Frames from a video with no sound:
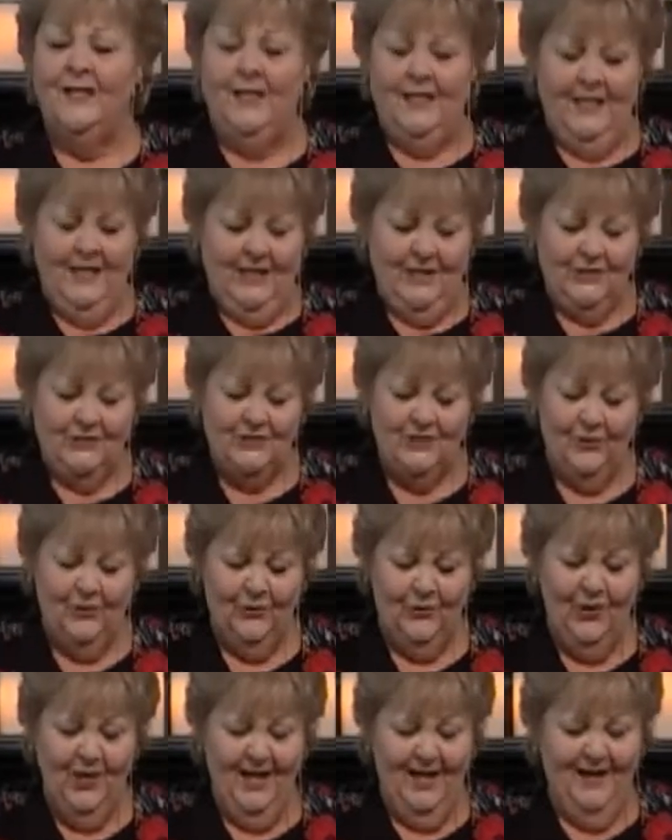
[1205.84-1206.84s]
So
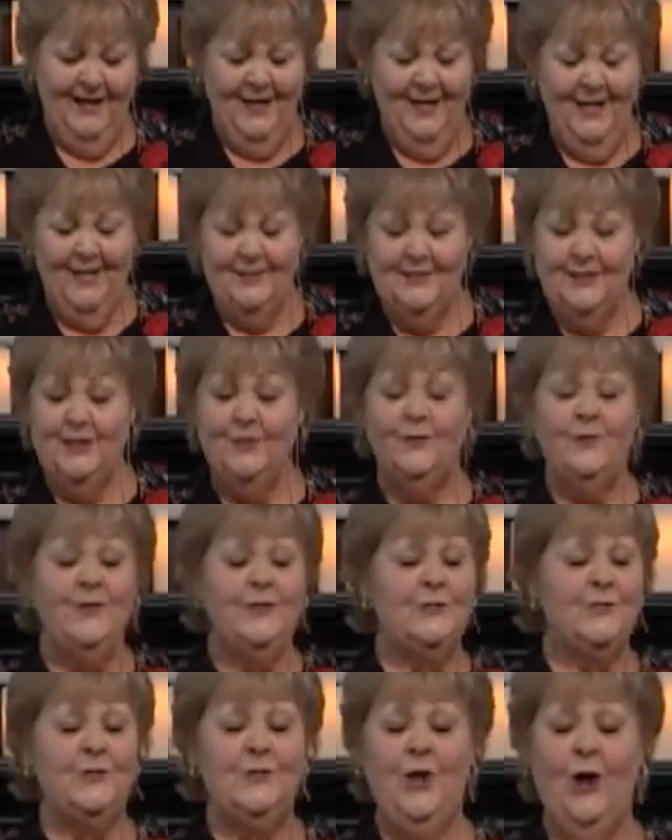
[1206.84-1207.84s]
there
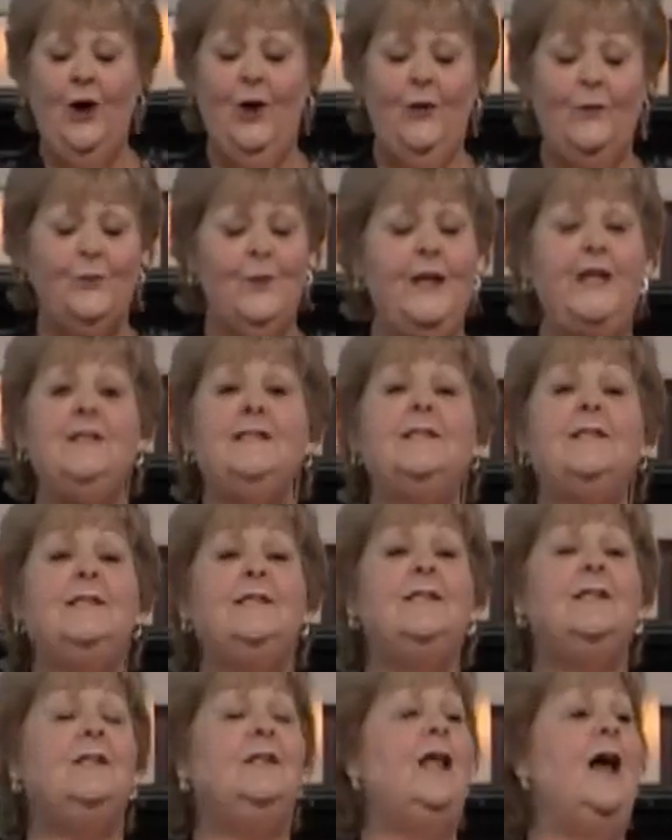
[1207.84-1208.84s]
is no reason
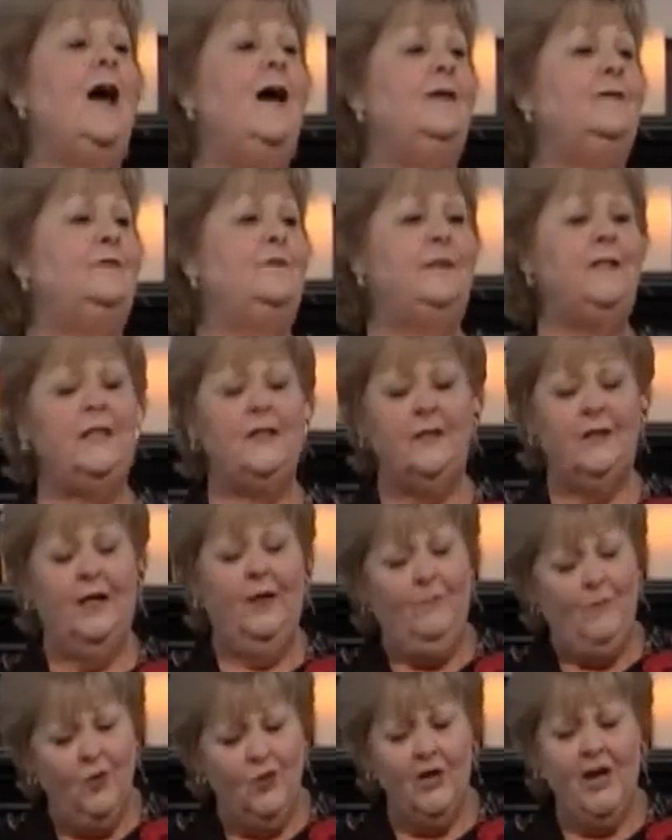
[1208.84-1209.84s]
to love.
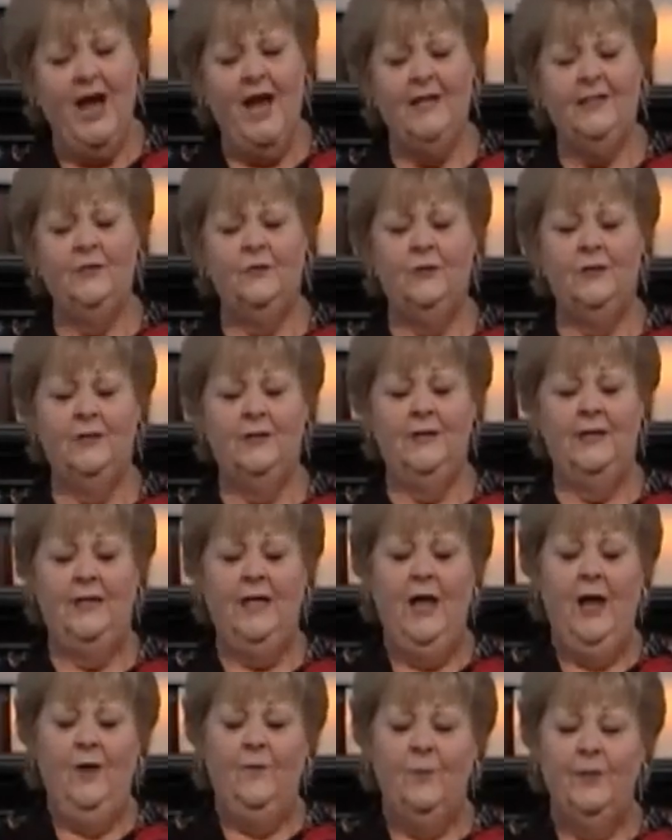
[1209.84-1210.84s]
More accurately,
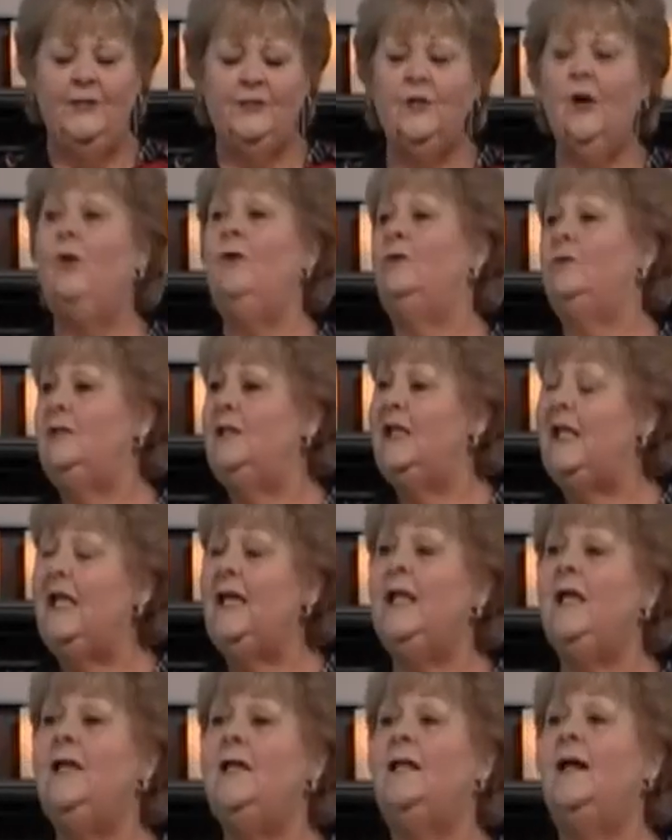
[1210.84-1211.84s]
we don't
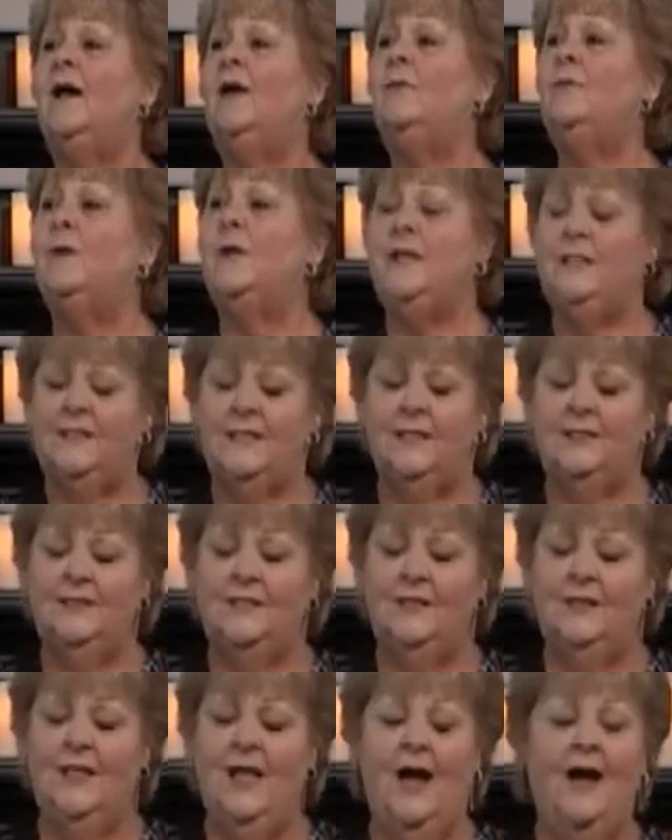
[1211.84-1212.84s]
need a reason to
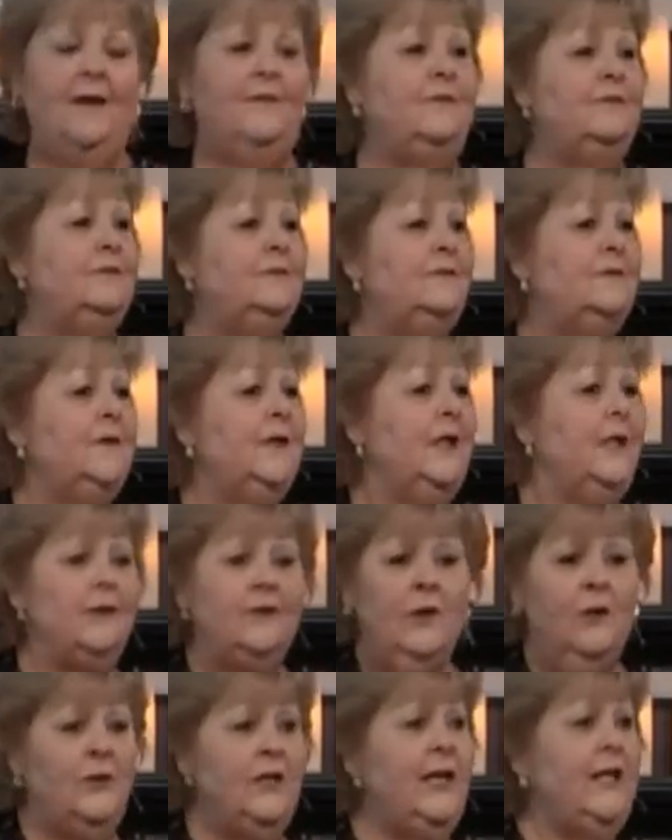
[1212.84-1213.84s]
love.
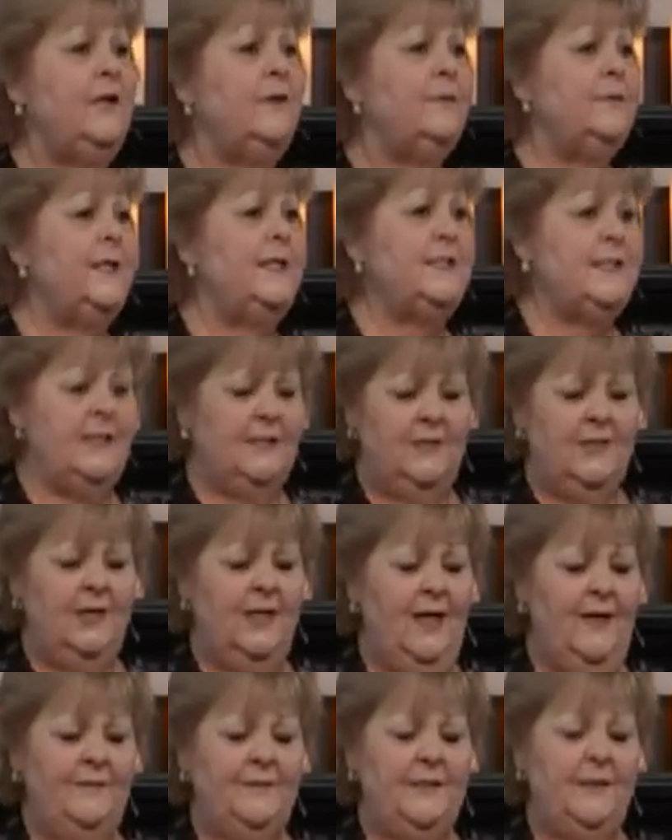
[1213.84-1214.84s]
Don't need a reason to
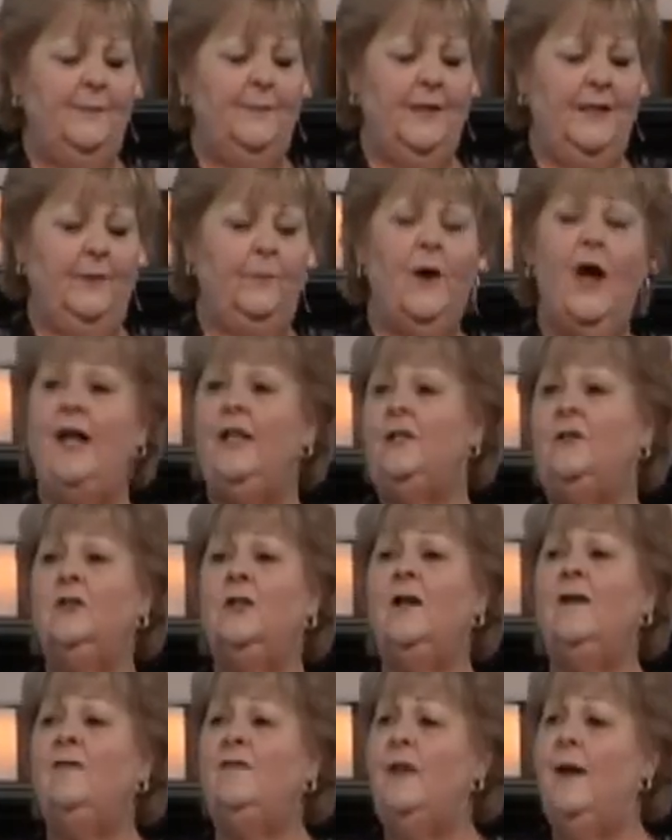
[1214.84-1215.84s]
love somebody. Why do you
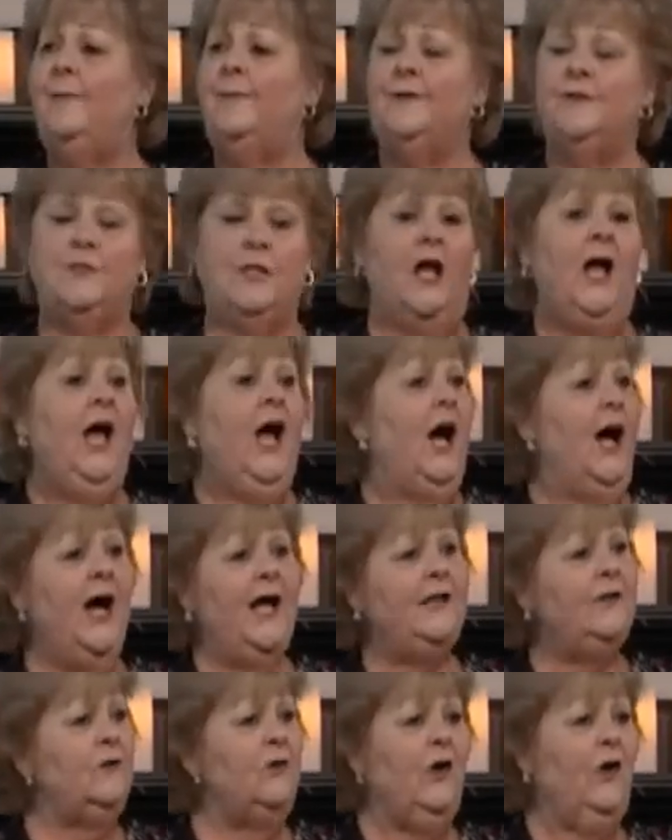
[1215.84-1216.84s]
love that person? I
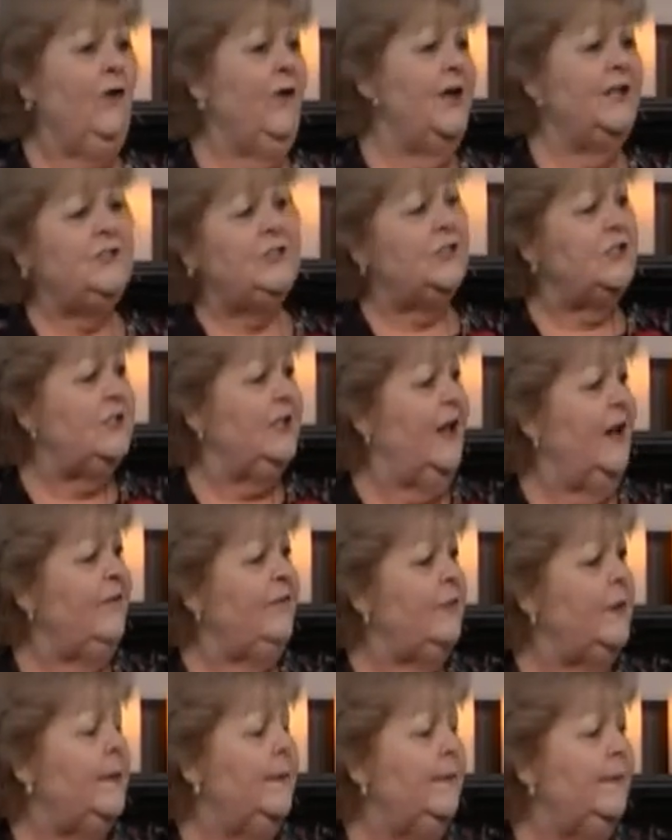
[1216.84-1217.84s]
don't know, I just love
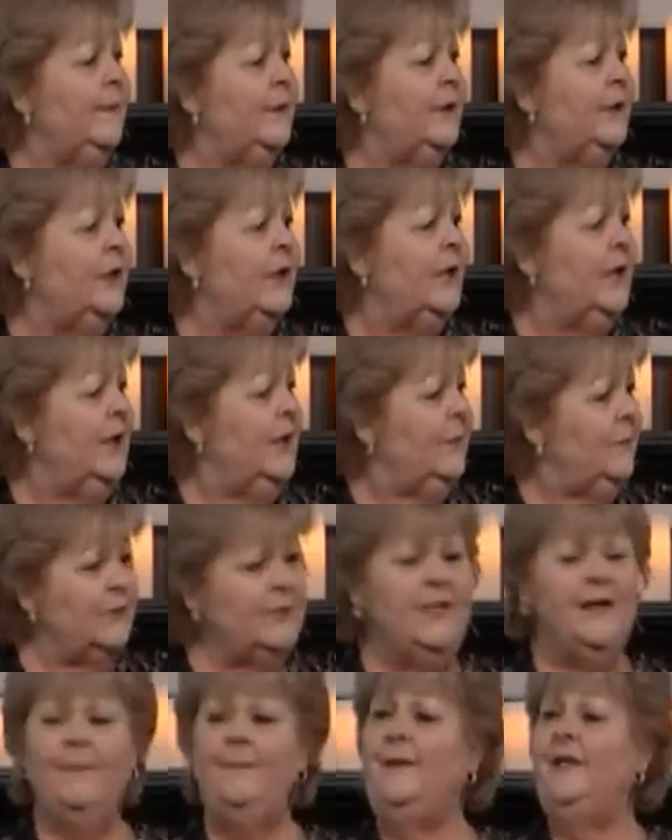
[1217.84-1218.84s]
them. Wouldn't
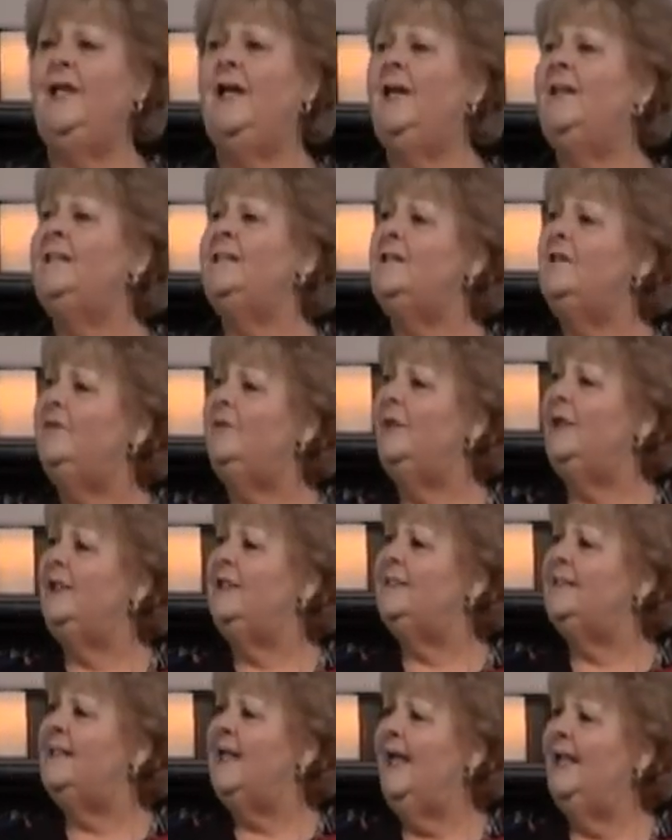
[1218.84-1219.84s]
it be nice if we could
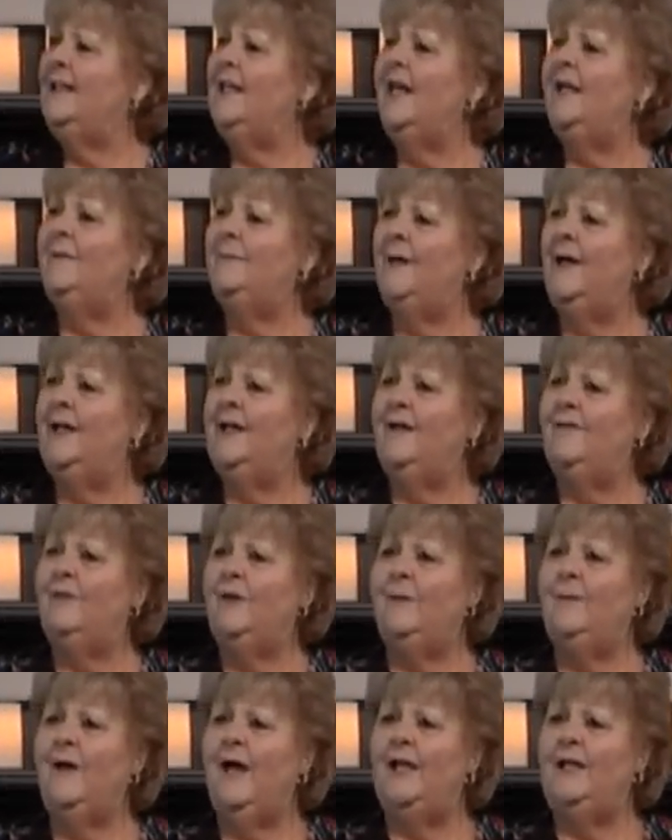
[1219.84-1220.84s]
say that about
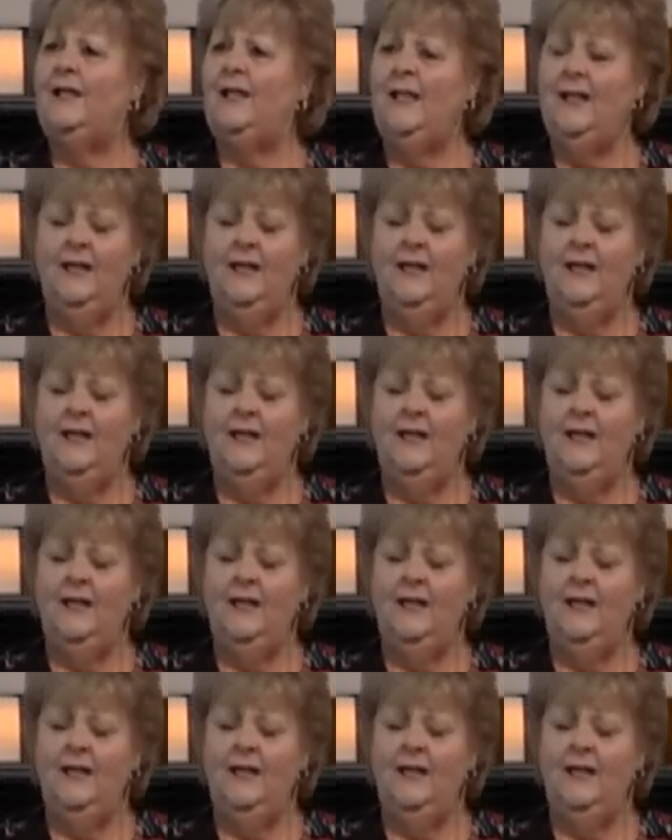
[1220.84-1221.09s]
everybody?